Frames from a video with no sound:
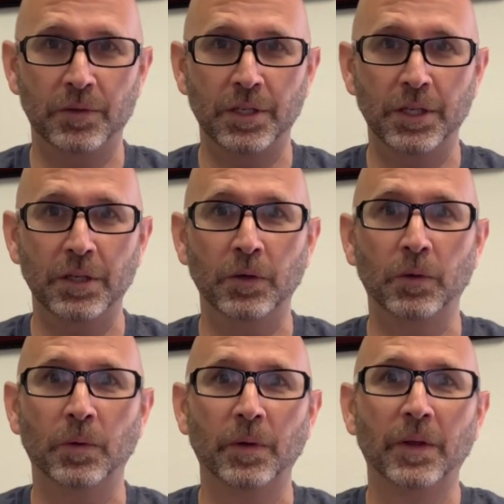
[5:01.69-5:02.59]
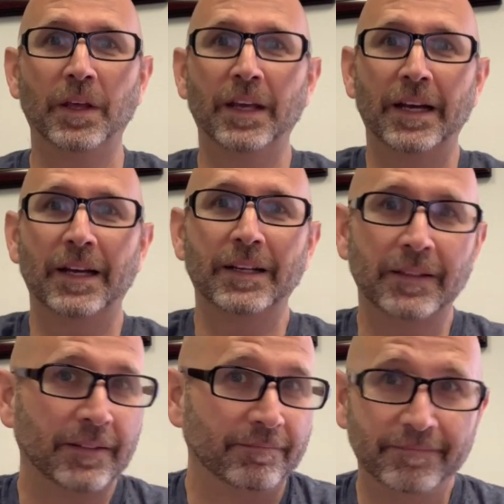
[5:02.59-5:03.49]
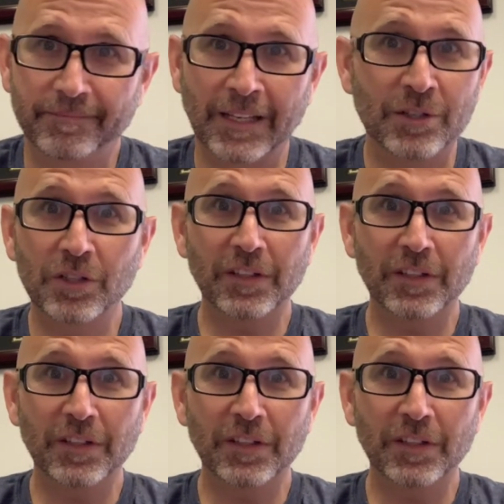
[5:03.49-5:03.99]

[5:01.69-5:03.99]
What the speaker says: to you. And just